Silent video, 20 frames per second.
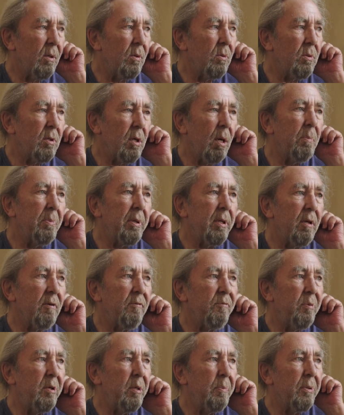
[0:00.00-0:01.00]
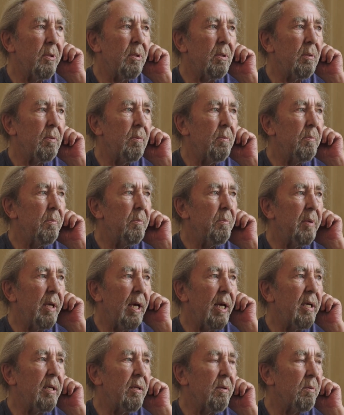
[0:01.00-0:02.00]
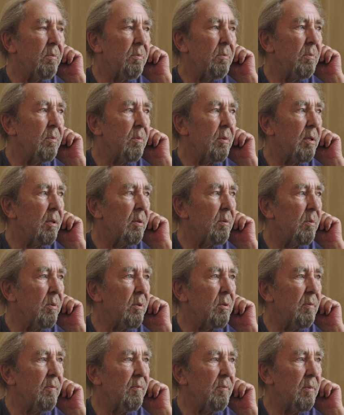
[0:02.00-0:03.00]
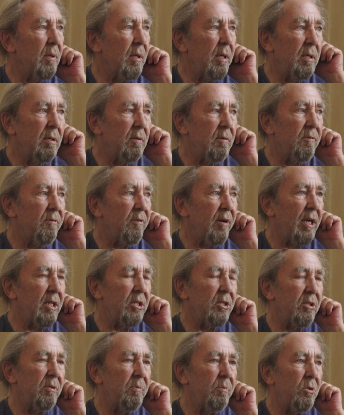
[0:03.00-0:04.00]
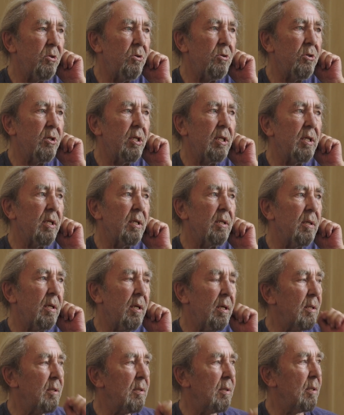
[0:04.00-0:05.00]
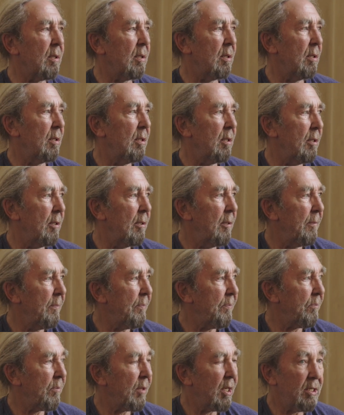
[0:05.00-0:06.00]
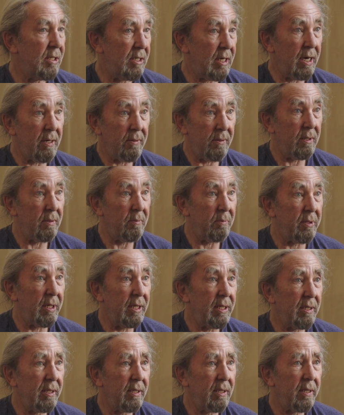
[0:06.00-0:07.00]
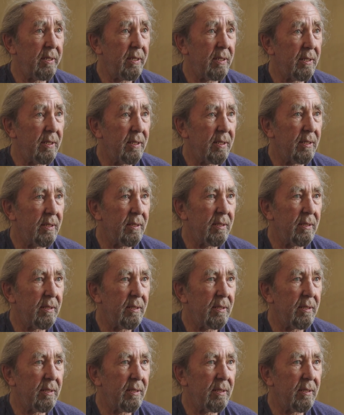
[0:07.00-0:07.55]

company of people behind them that were into fashion, music, and Sarah and Brighton, I think.